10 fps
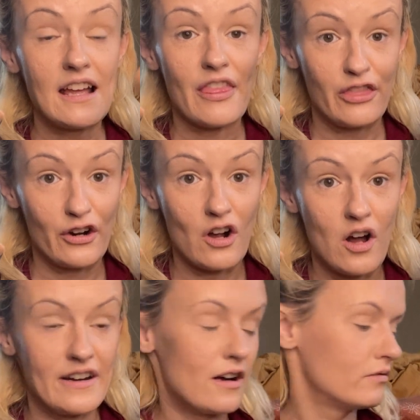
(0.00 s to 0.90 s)
They're gone
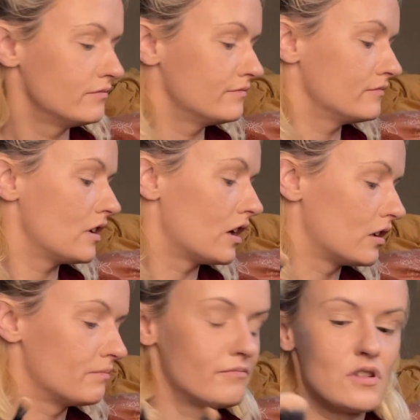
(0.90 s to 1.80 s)
now.
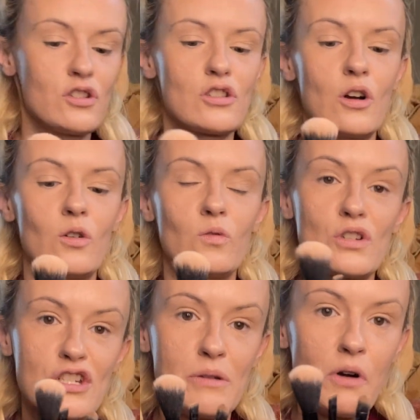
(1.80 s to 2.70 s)
So
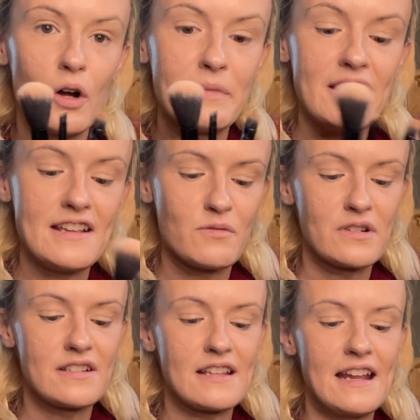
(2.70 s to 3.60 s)
she bought me these
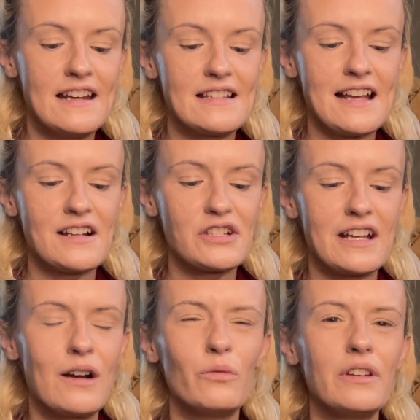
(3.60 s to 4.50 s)
ones, and it's actually, I
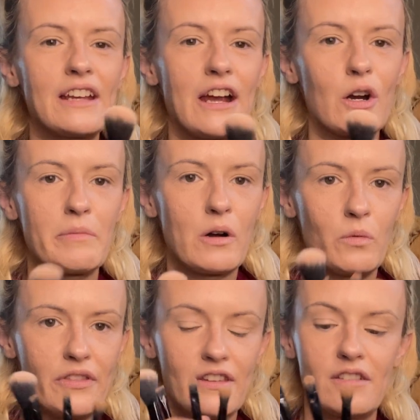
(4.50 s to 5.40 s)
don't really care about
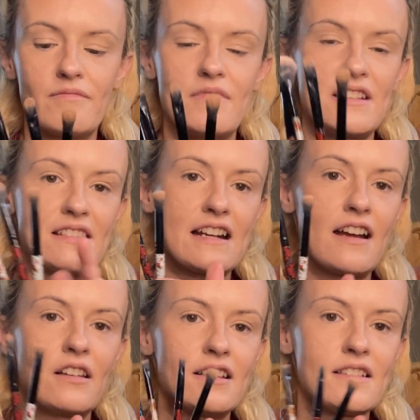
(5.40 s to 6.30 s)
what the
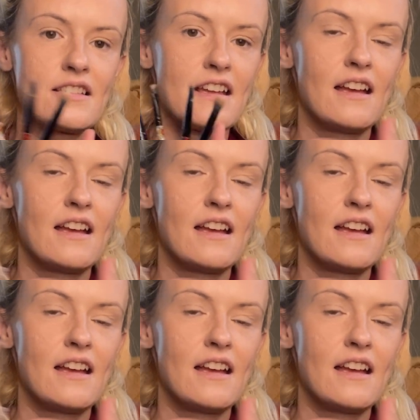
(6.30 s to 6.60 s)
style is.